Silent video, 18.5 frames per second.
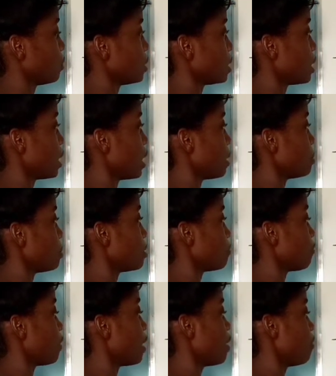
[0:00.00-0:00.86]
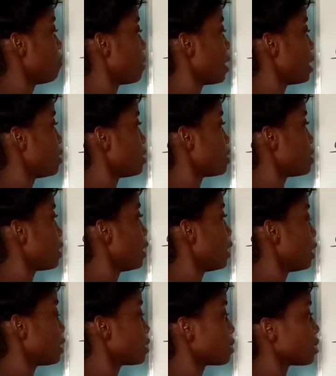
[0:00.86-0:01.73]
times 5 minus
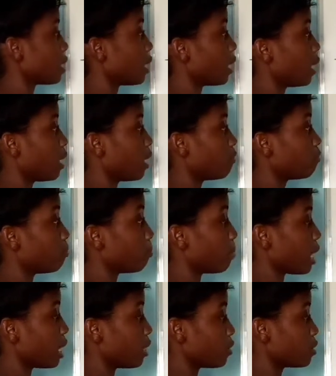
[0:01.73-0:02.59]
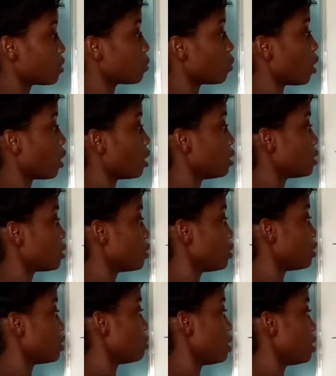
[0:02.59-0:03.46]
x. A half minus 1 is
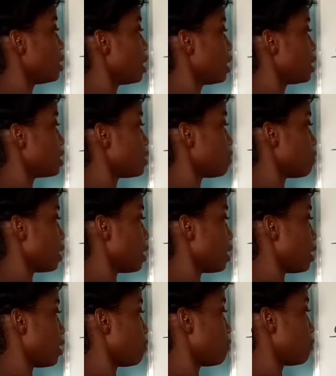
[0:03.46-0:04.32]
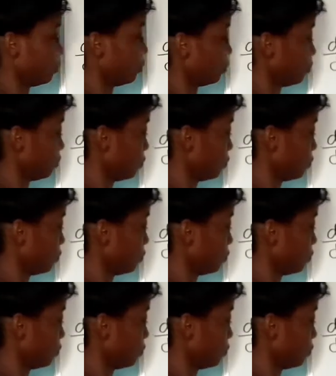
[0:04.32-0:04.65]
going to be negative a half.